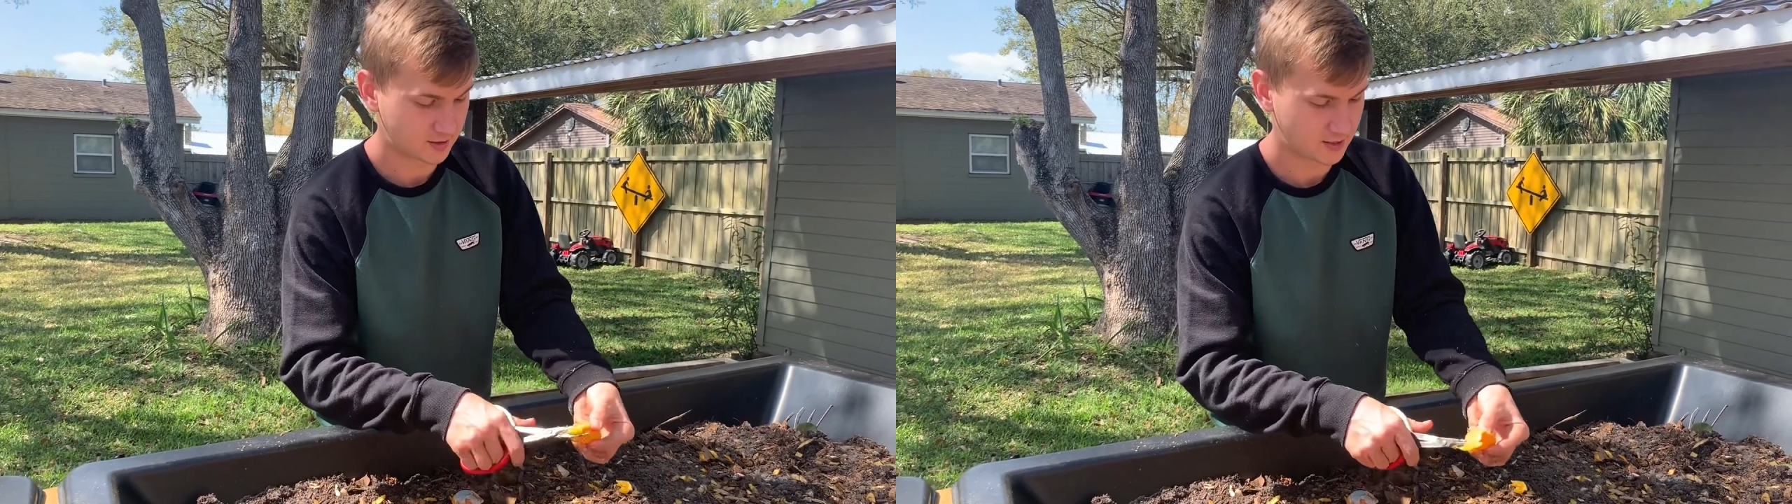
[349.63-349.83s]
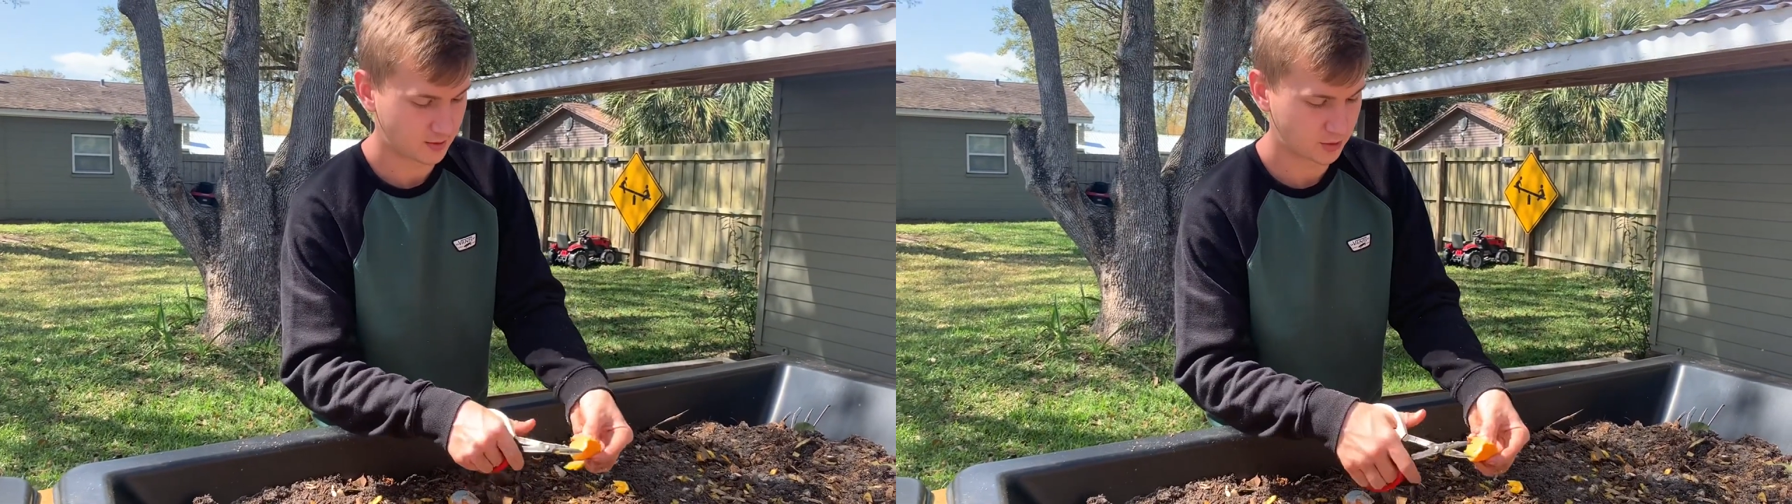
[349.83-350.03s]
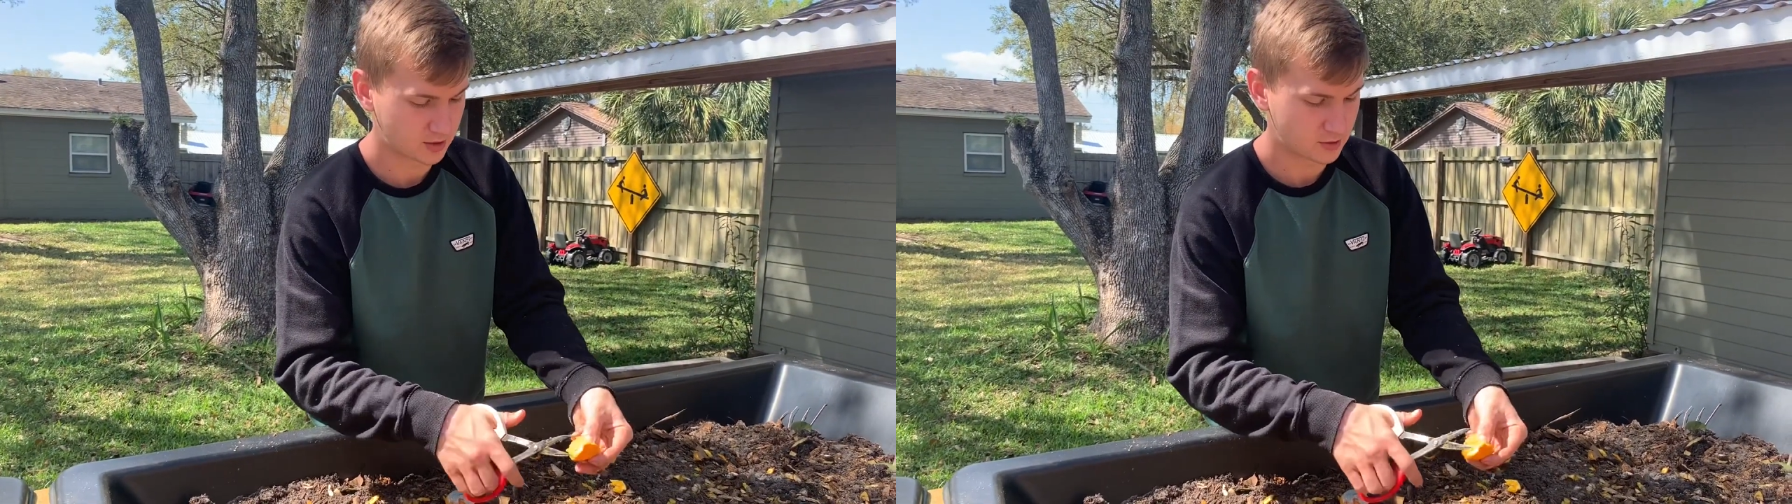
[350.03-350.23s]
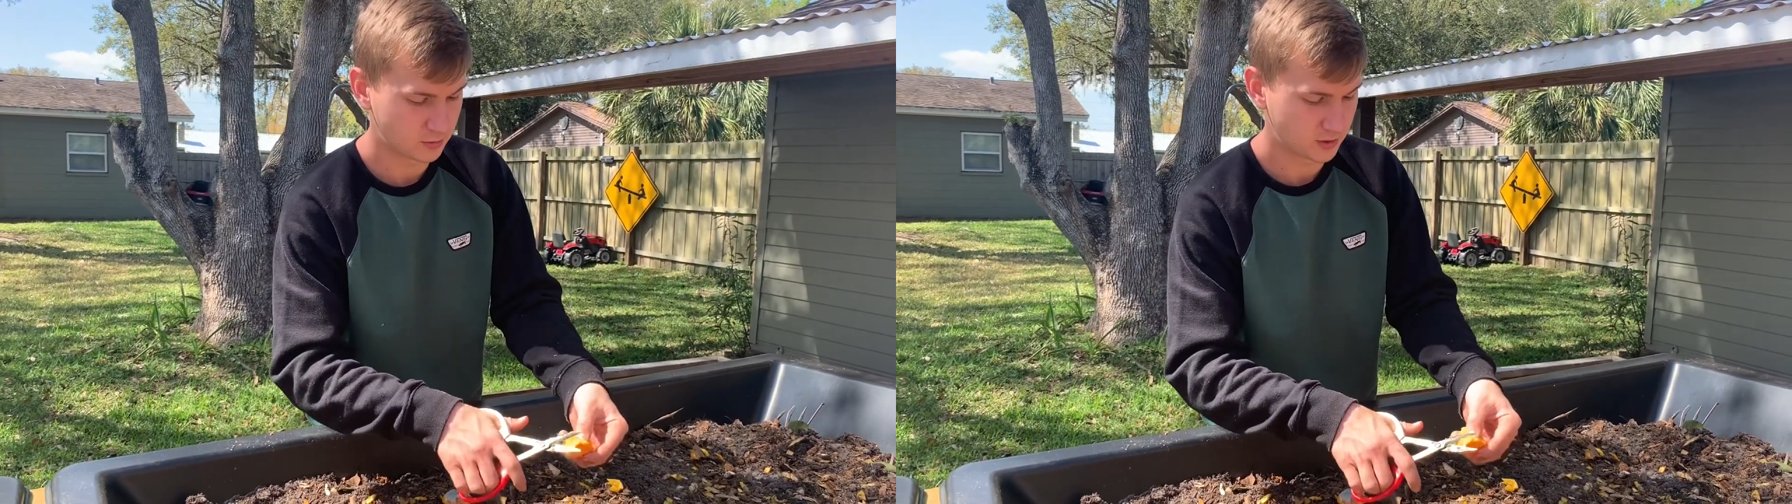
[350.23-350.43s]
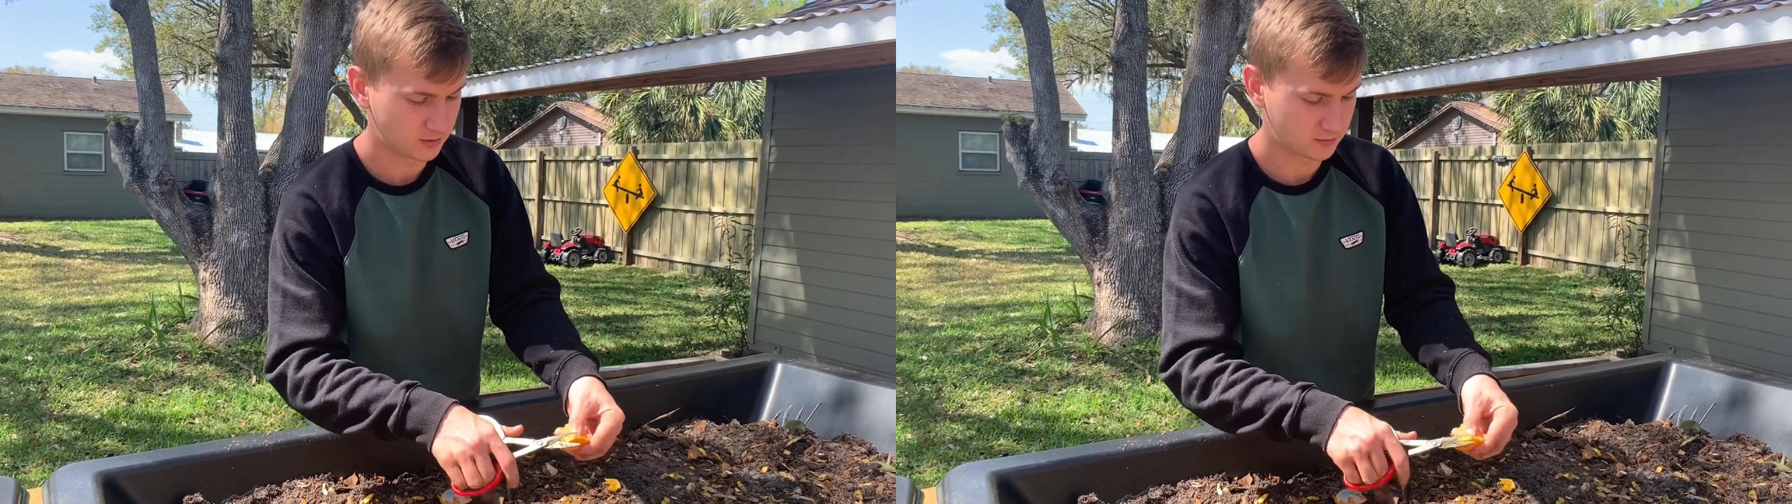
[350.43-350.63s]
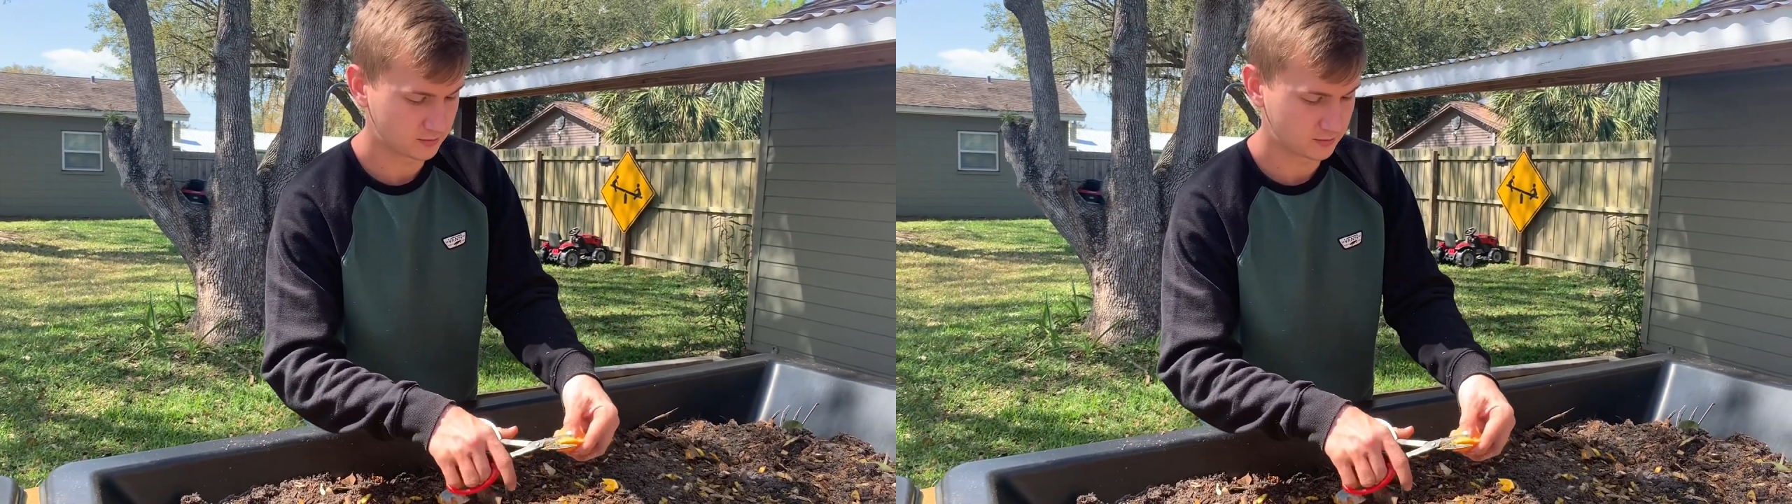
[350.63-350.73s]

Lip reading: time consuming,